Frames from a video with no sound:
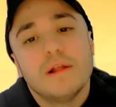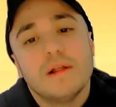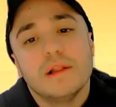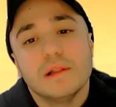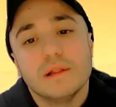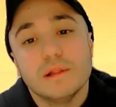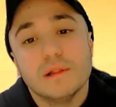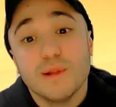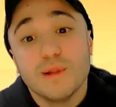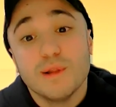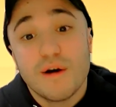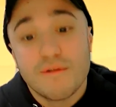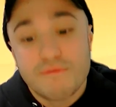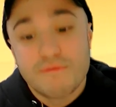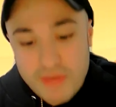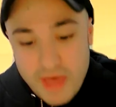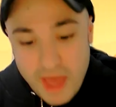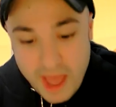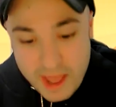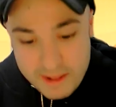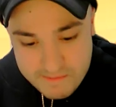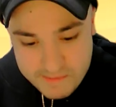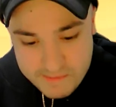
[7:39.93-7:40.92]
Love
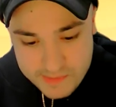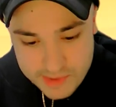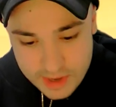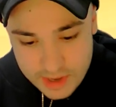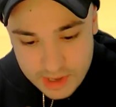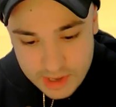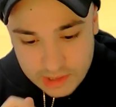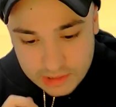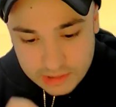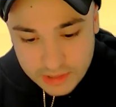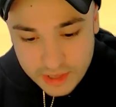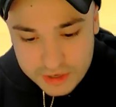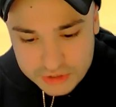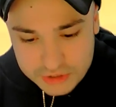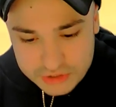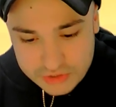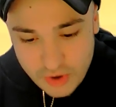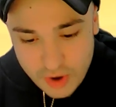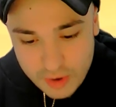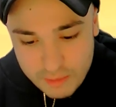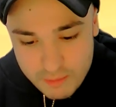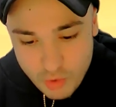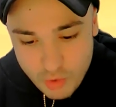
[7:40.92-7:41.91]
that. Let us
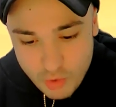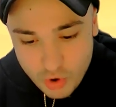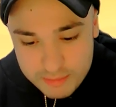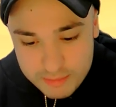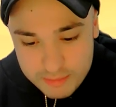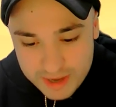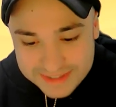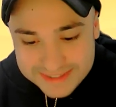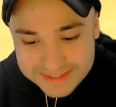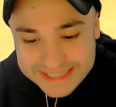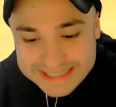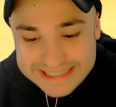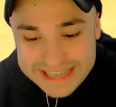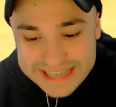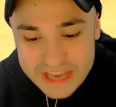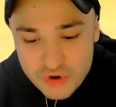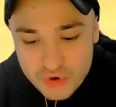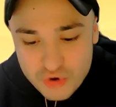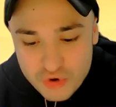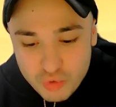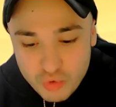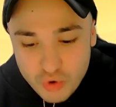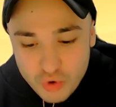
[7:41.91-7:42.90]
talk more about this
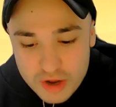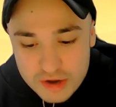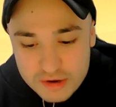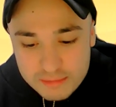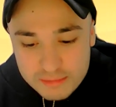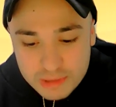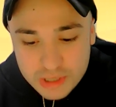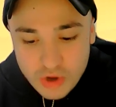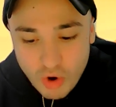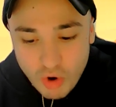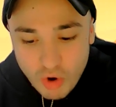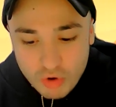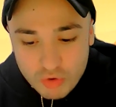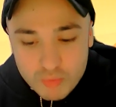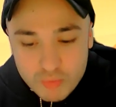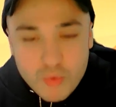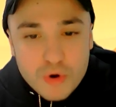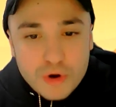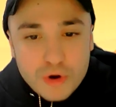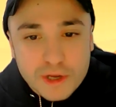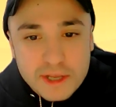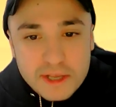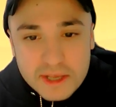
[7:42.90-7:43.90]
incredibly
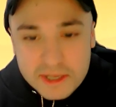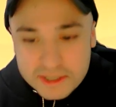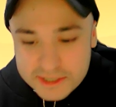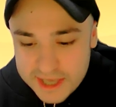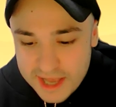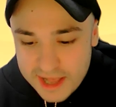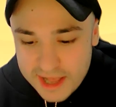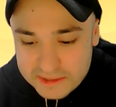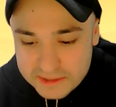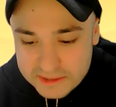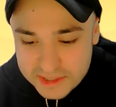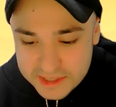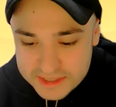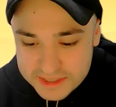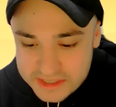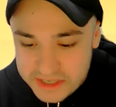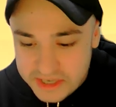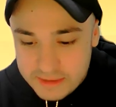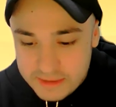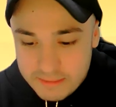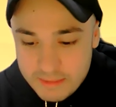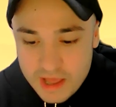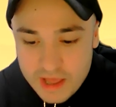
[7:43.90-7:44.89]
hardworking and talented team.